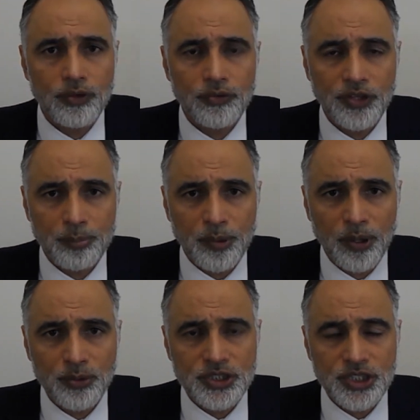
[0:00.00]
The
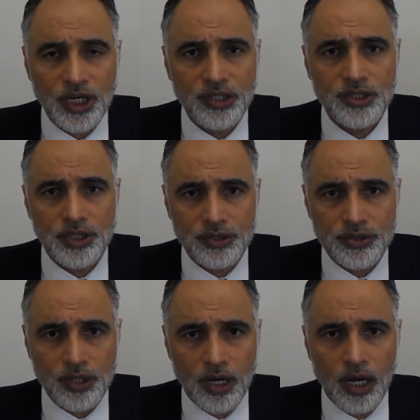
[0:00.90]
proposed
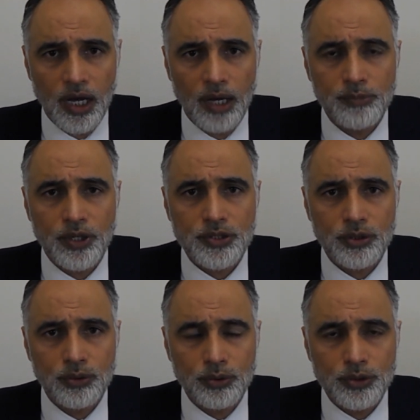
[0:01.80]
changes to